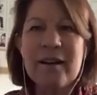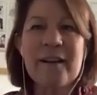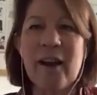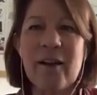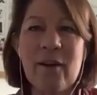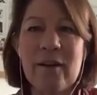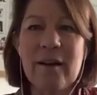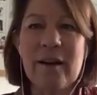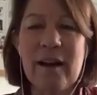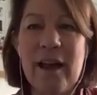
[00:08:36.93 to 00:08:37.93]

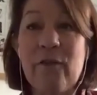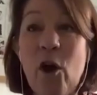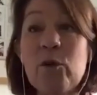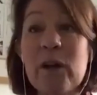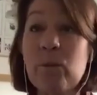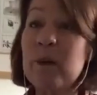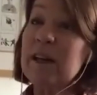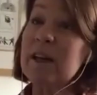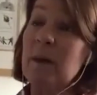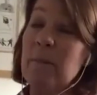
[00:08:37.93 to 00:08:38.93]
If only we
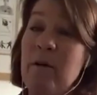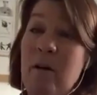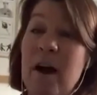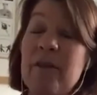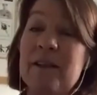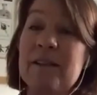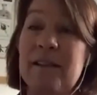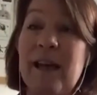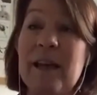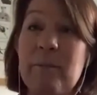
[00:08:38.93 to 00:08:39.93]
could apply that
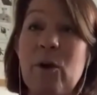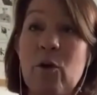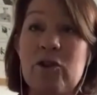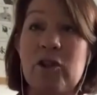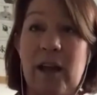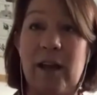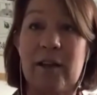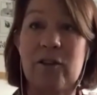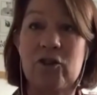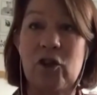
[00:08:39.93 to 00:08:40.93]
same logic
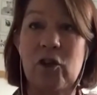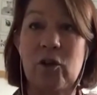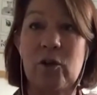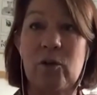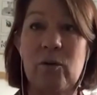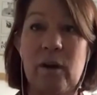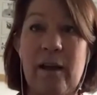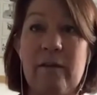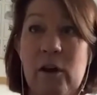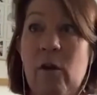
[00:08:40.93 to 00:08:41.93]
to,
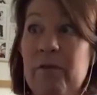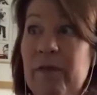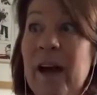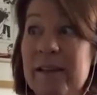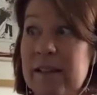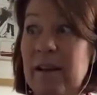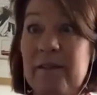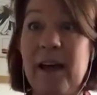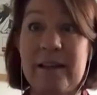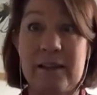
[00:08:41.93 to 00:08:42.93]
that's
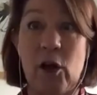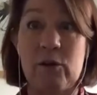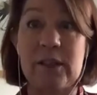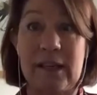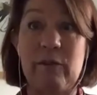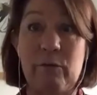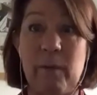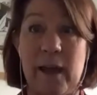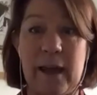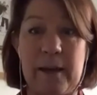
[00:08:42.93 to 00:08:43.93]
going to give
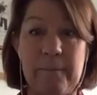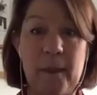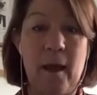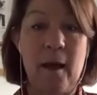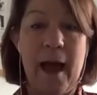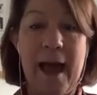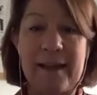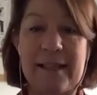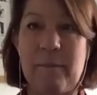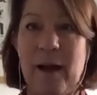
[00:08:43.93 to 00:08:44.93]
me
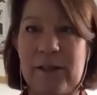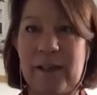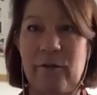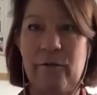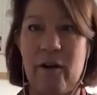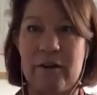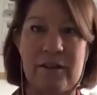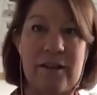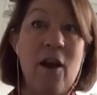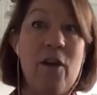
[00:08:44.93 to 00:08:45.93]
X amount in a
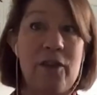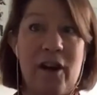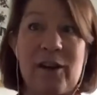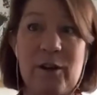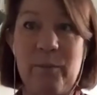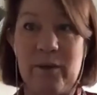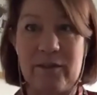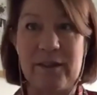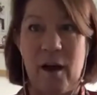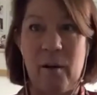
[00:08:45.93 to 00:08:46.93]
fund that I could
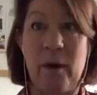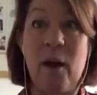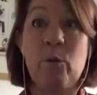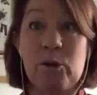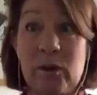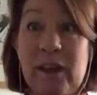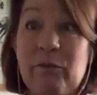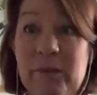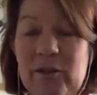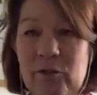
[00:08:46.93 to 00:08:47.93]
build up, which will
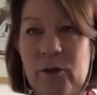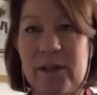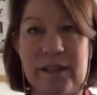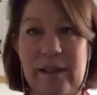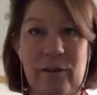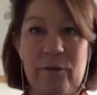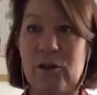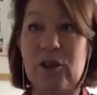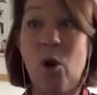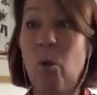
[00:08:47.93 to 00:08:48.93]
give me choices in the
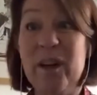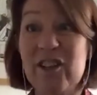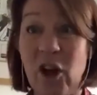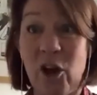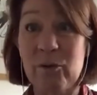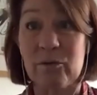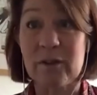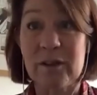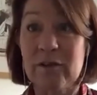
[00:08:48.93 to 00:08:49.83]
future. We don't.